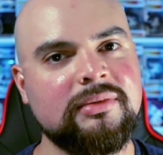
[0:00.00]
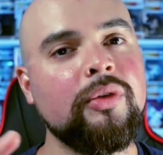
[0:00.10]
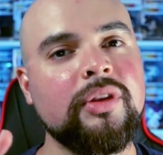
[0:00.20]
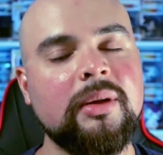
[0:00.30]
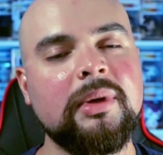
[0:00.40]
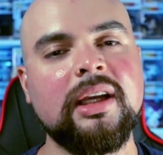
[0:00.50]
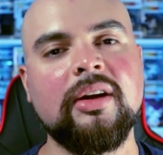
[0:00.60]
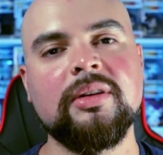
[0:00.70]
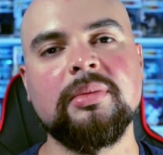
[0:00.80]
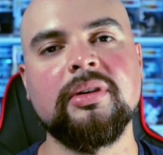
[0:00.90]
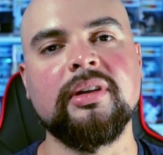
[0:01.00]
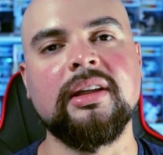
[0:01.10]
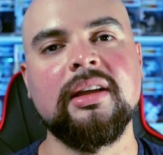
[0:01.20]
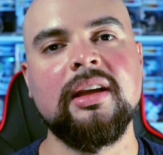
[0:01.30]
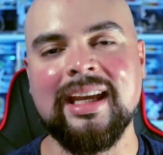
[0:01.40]
Hold them accountable
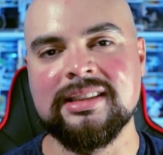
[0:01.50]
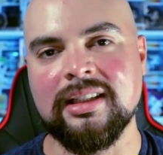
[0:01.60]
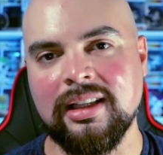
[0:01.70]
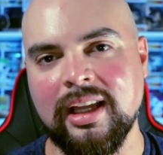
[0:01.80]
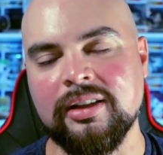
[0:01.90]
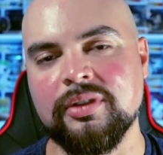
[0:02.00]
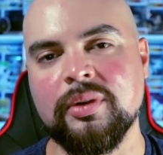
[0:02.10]
and ask a lot of